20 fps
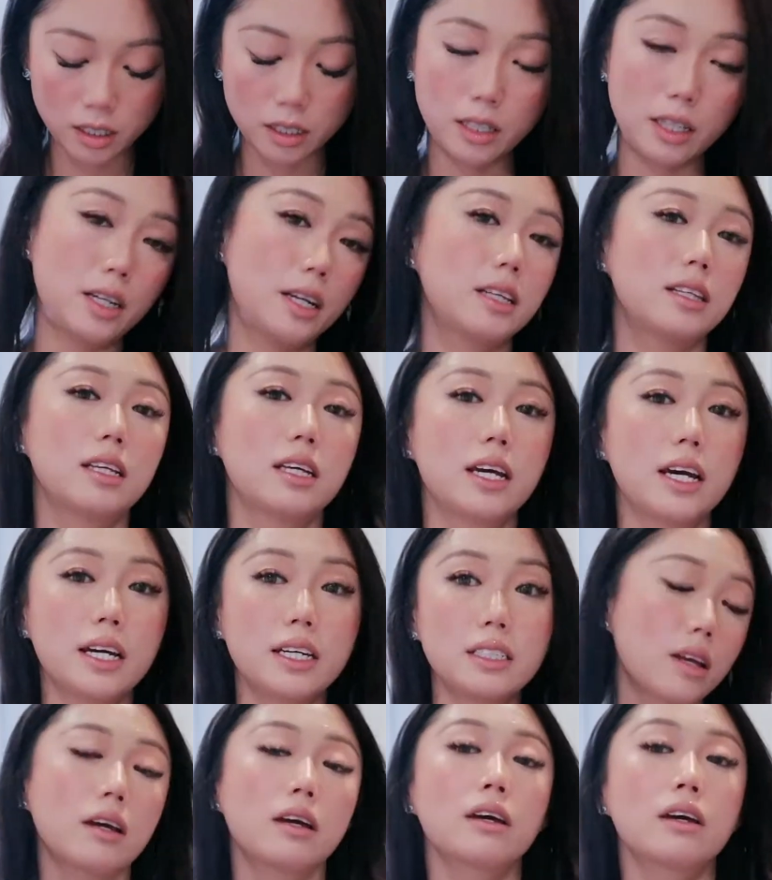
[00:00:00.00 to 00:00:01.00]
Then at the
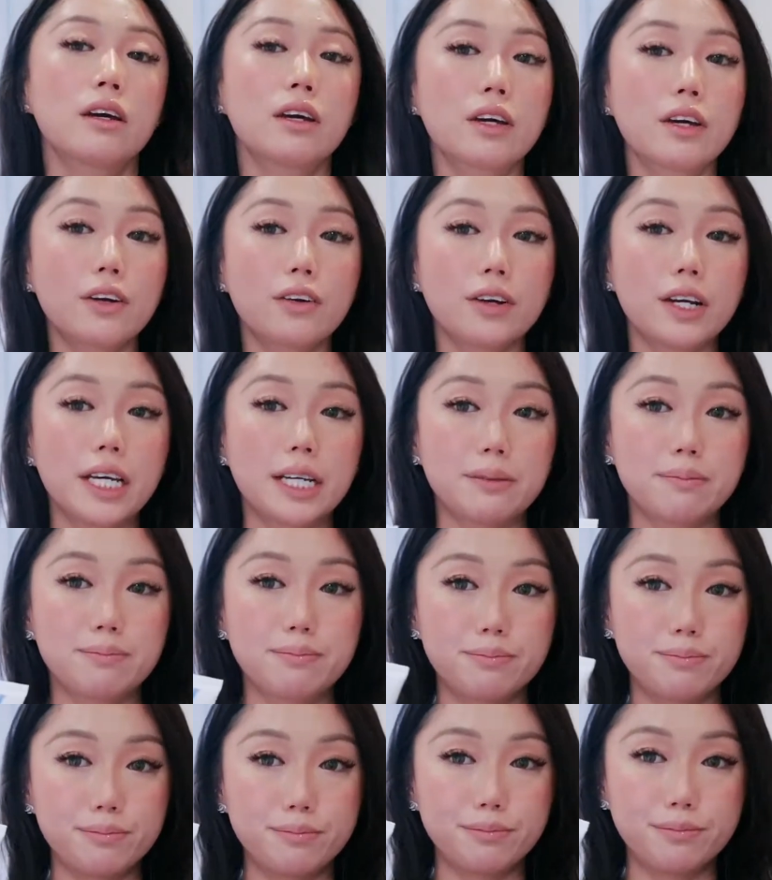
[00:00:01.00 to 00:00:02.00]
end, cream.
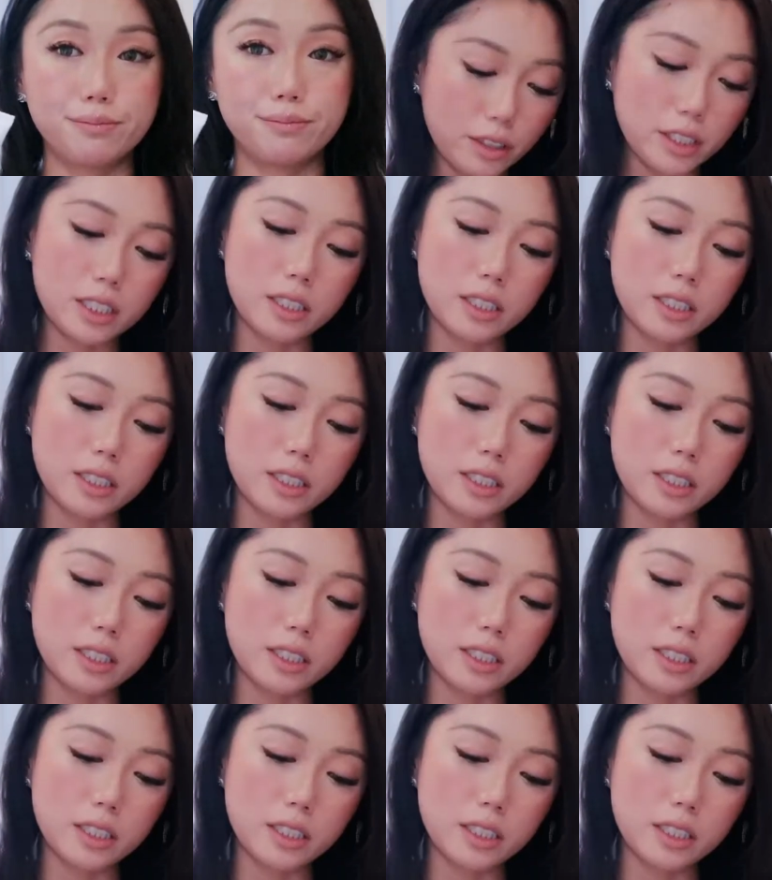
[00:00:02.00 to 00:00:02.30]
3